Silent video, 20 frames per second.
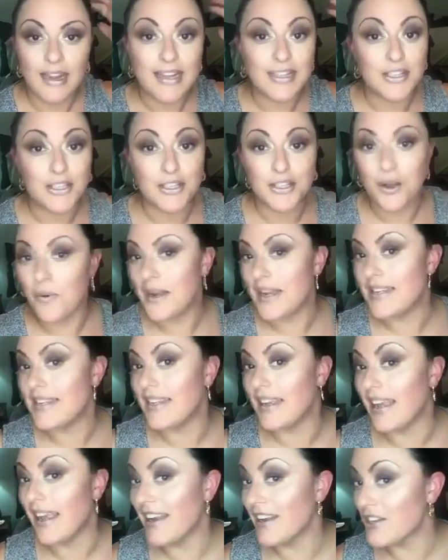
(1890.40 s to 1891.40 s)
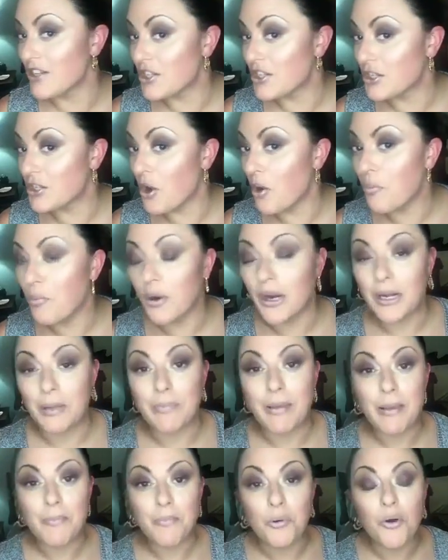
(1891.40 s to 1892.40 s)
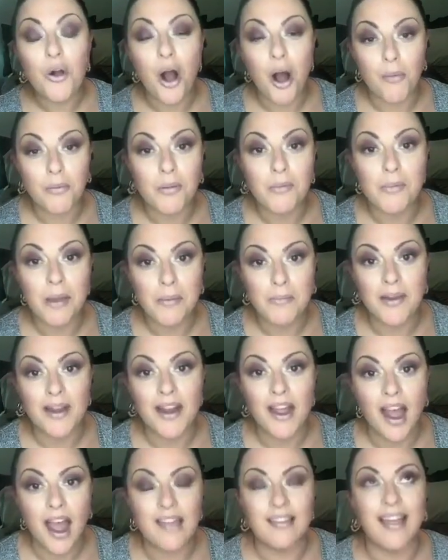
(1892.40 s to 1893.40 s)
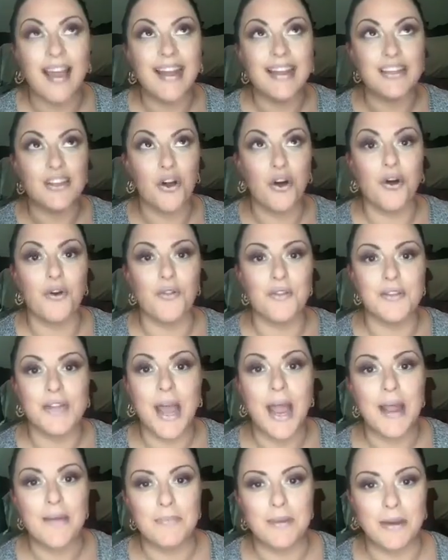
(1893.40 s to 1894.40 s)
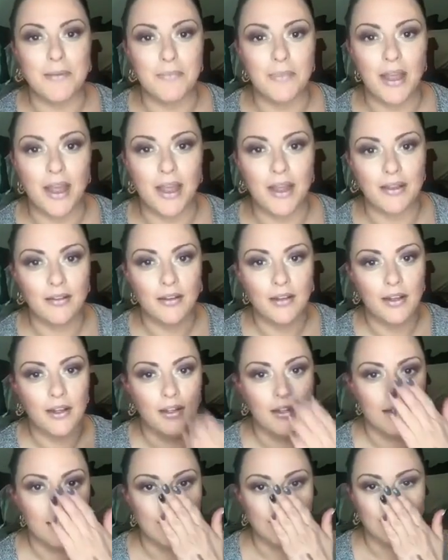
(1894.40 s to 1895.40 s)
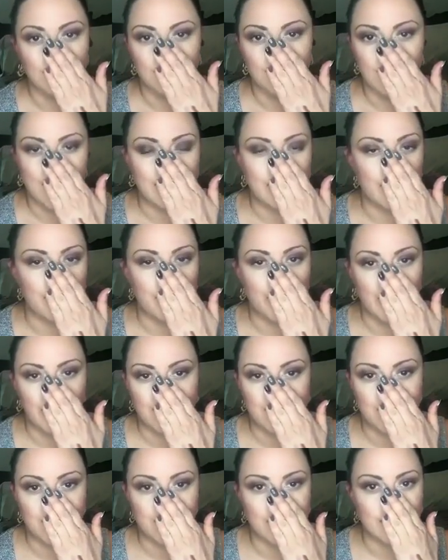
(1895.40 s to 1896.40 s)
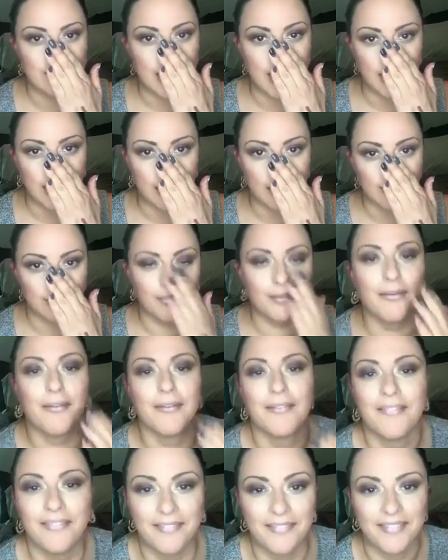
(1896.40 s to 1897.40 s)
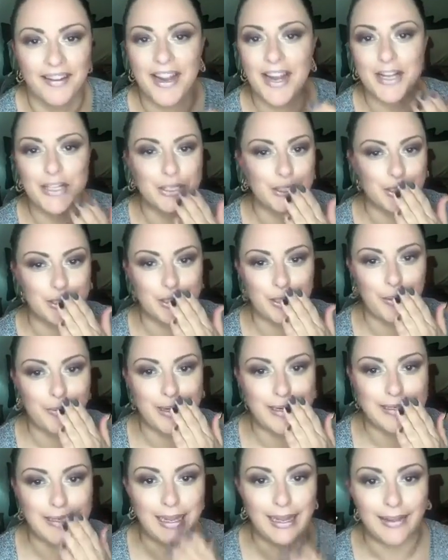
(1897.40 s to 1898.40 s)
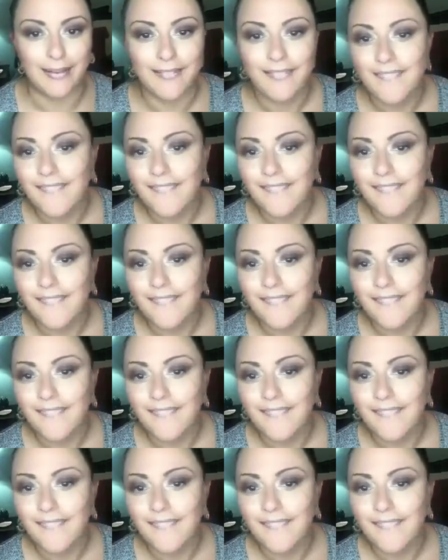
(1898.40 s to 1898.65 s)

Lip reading: so easy and it's so pretty. People compliment my highlight all the time, and I'm like, it's a big stick. It's so easy.